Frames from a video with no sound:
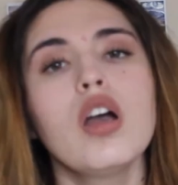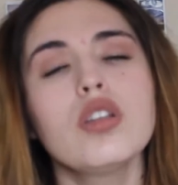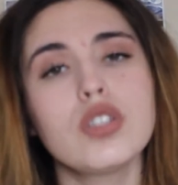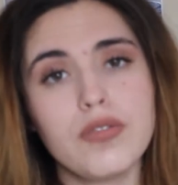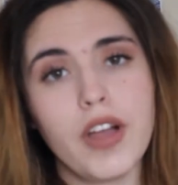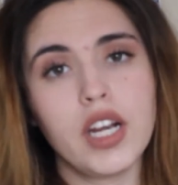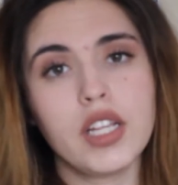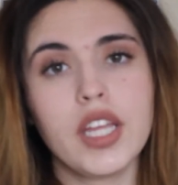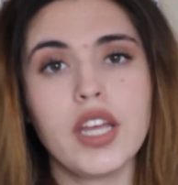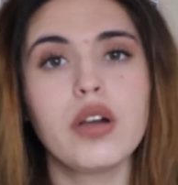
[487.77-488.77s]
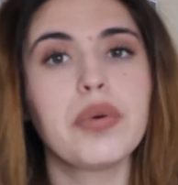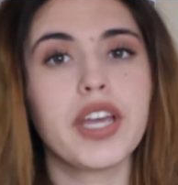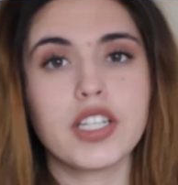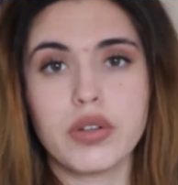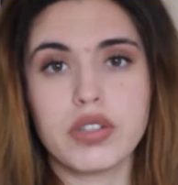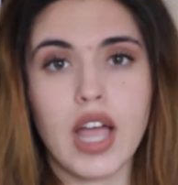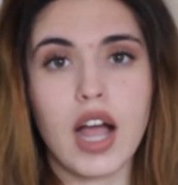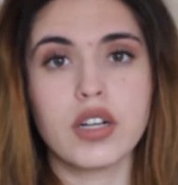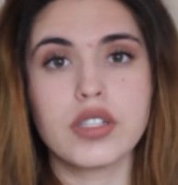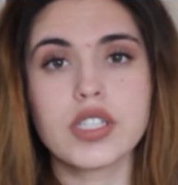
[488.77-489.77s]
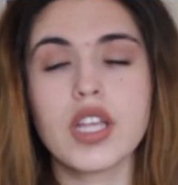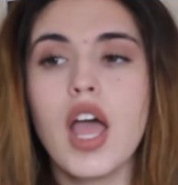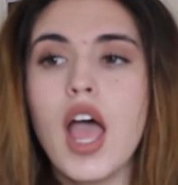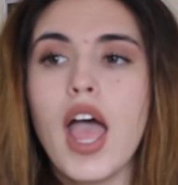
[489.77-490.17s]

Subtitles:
So finally, we get to his house,